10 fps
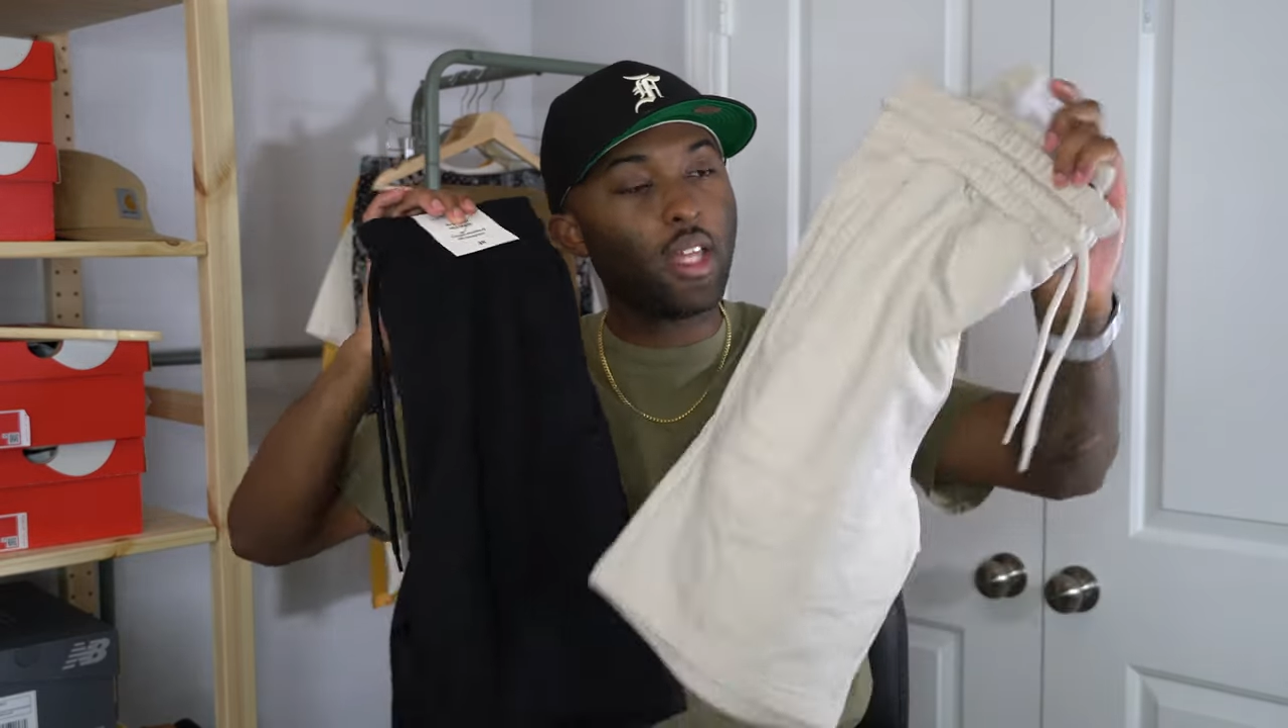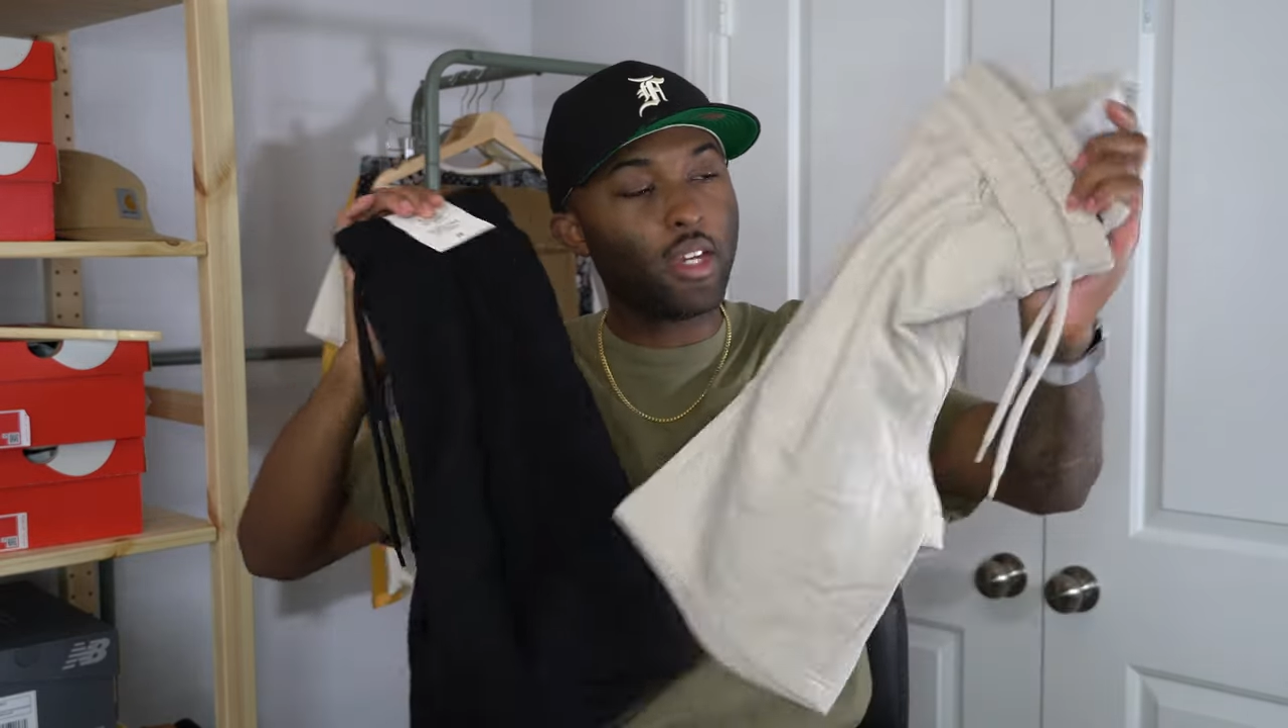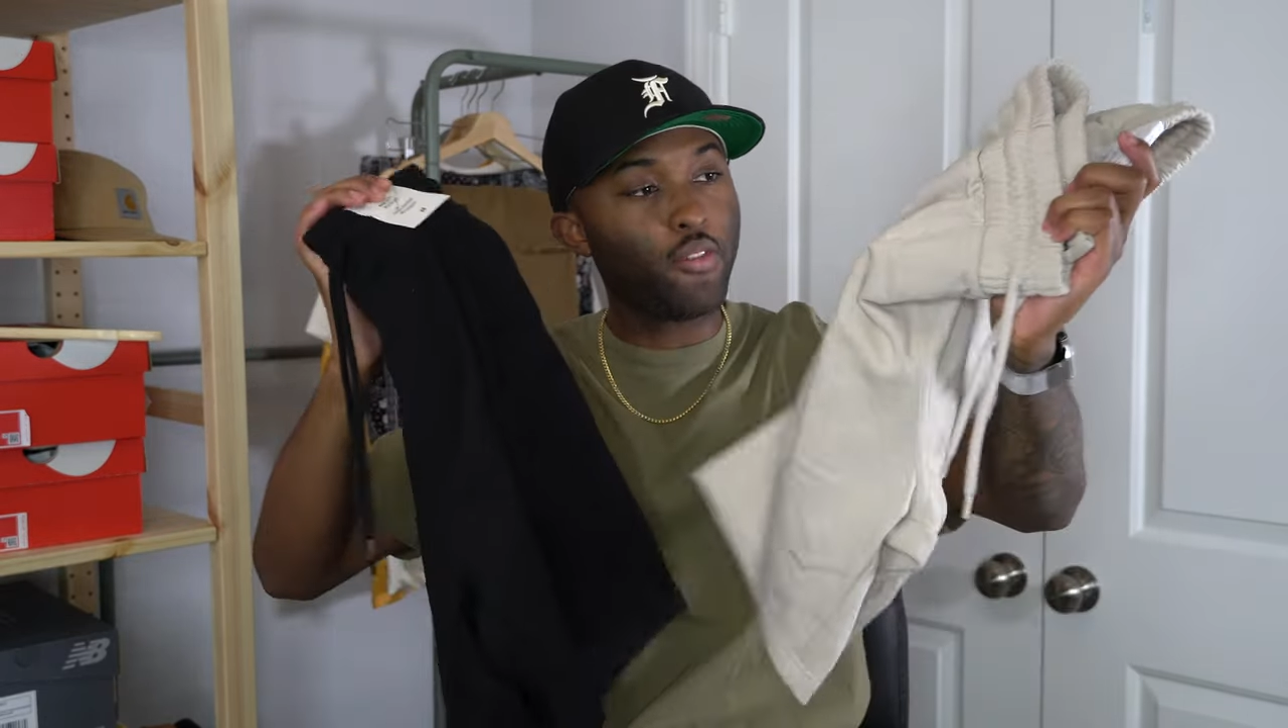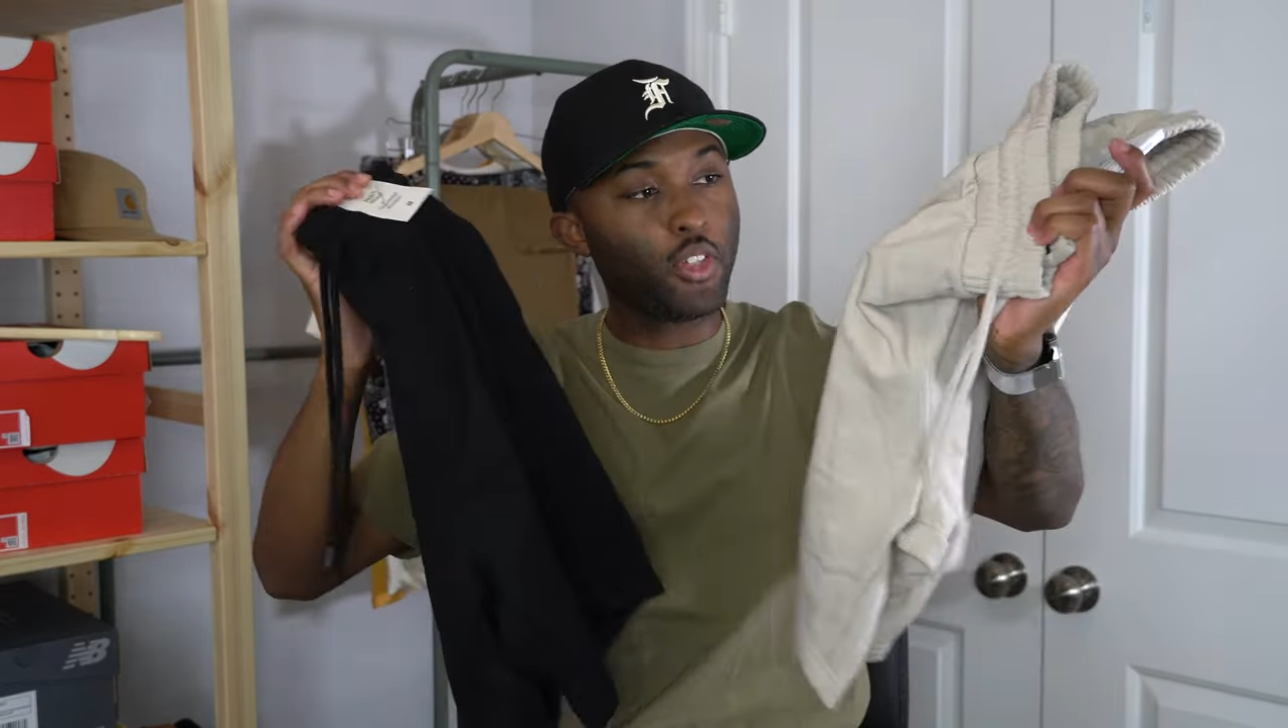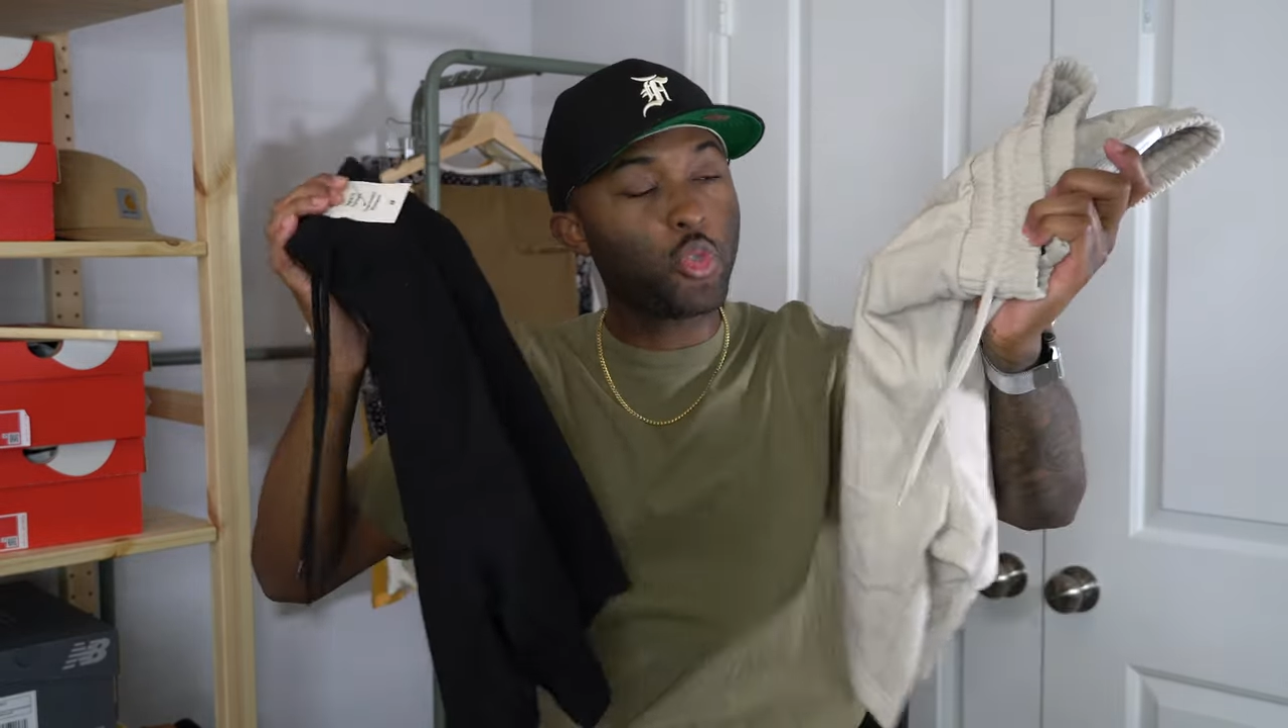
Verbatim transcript: Like for